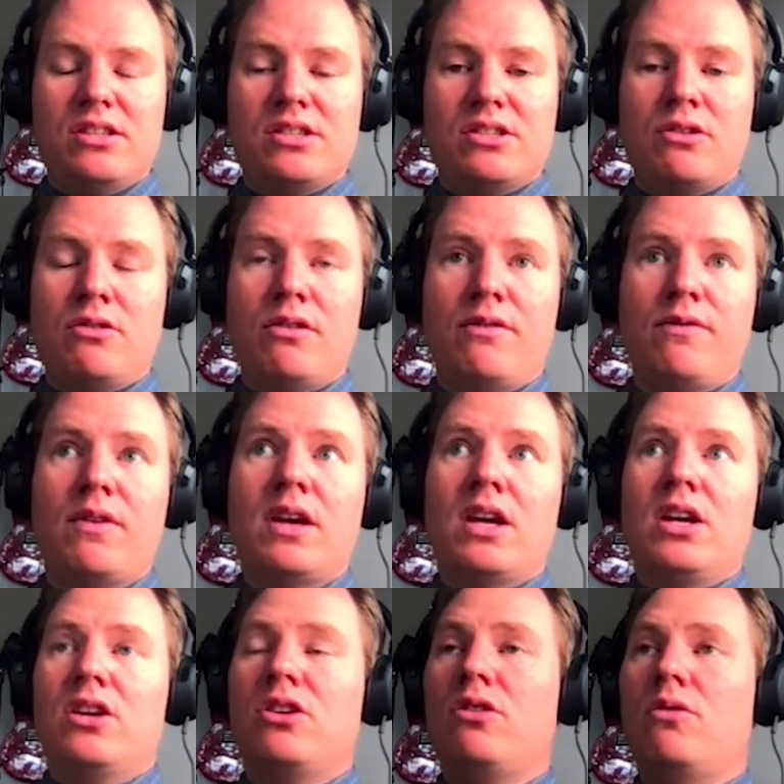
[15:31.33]
So if
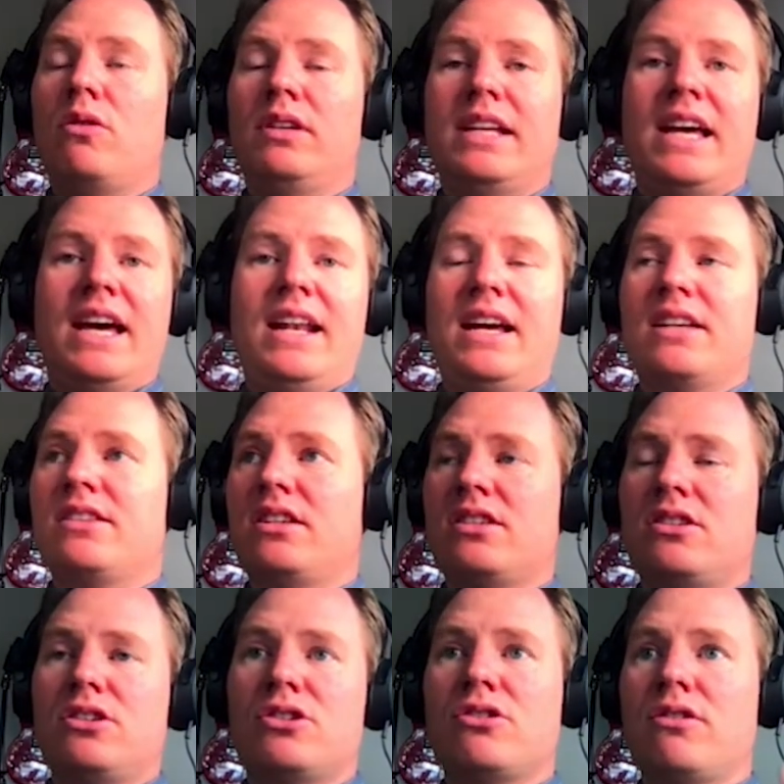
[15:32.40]
you only had access to
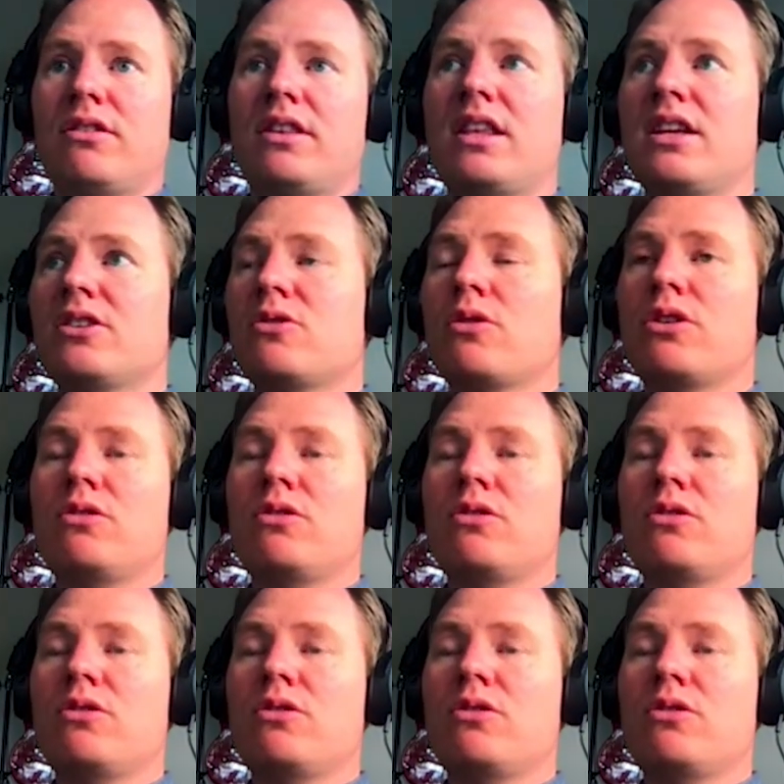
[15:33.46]
certain things, or